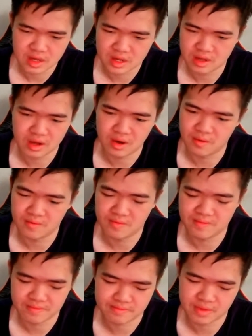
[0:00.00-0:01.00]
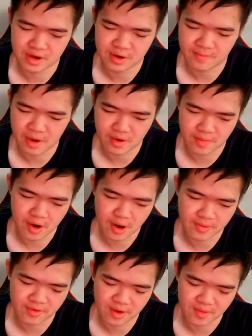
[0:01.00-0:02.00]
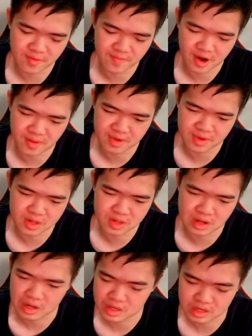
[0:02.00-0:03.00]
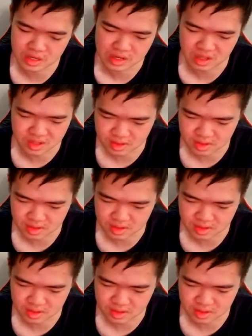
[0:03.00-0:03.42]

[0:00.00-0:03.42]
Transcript: no, no Power Prime's Rodimus Prime just does no.